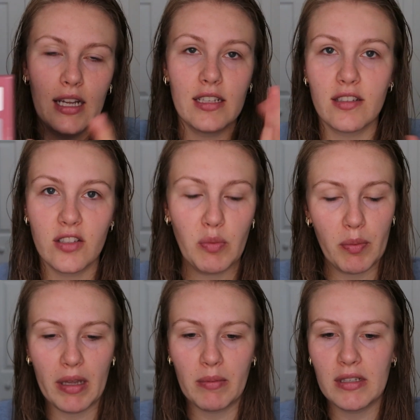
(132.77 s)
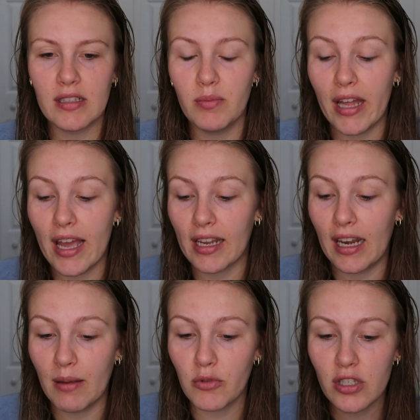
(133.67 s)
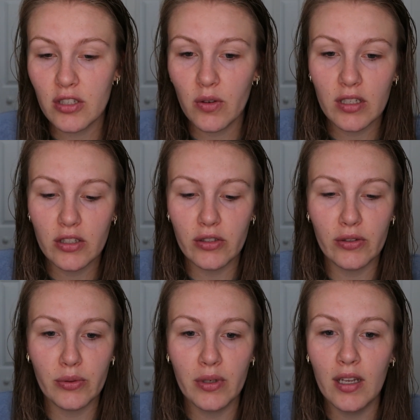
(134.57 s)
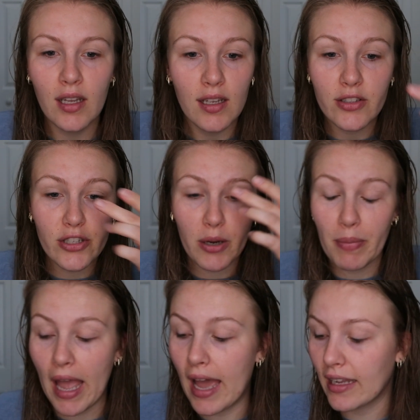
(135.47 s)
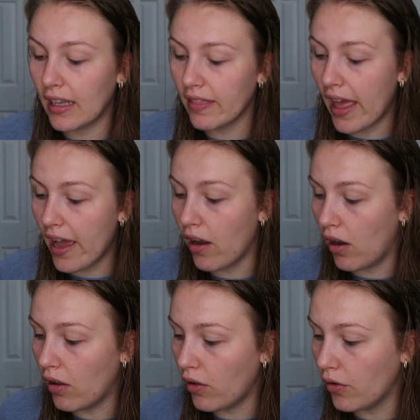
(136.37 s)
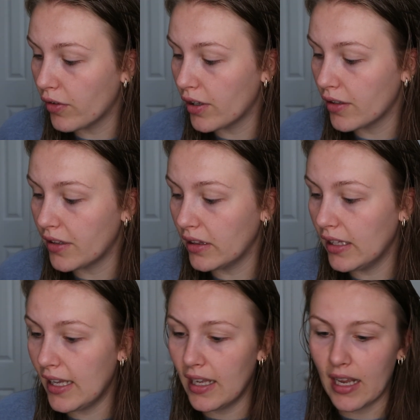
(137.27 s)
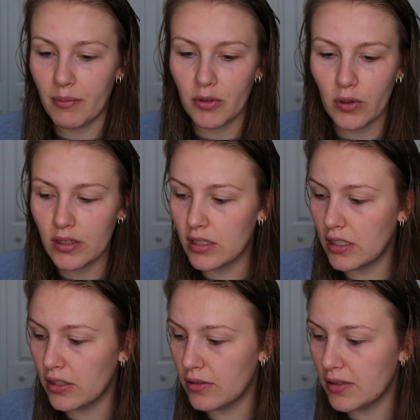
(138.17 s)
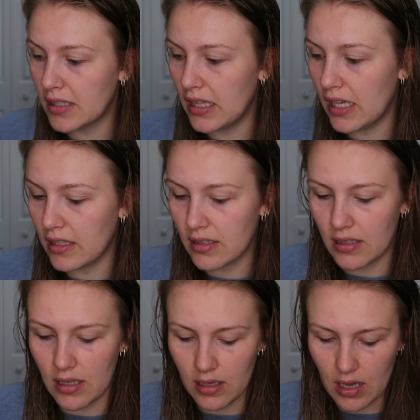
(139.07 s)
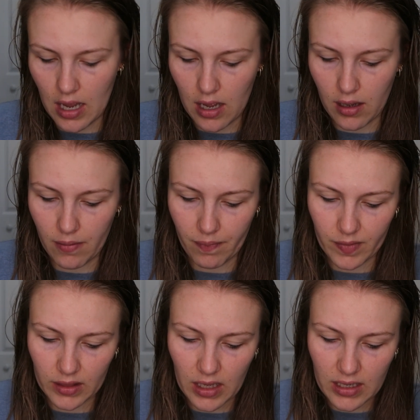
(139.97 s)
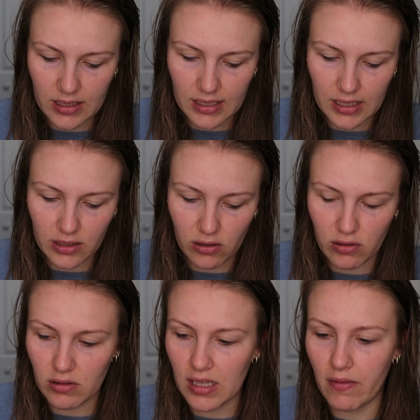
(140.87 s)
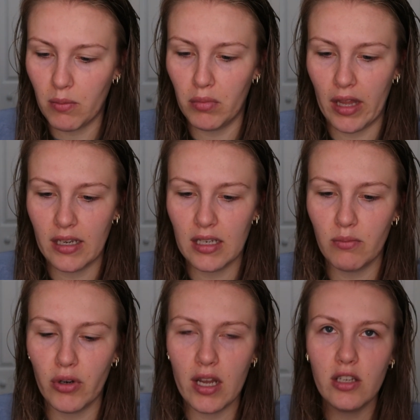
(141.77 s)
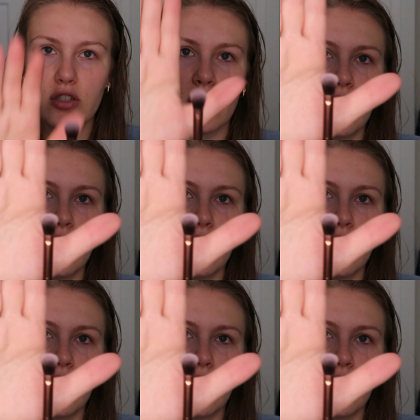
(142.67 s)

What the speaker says: It's a super pigmented black. And I'm just going to start packing that all over the lid. I'm going to use this Luxie 227 blending brush,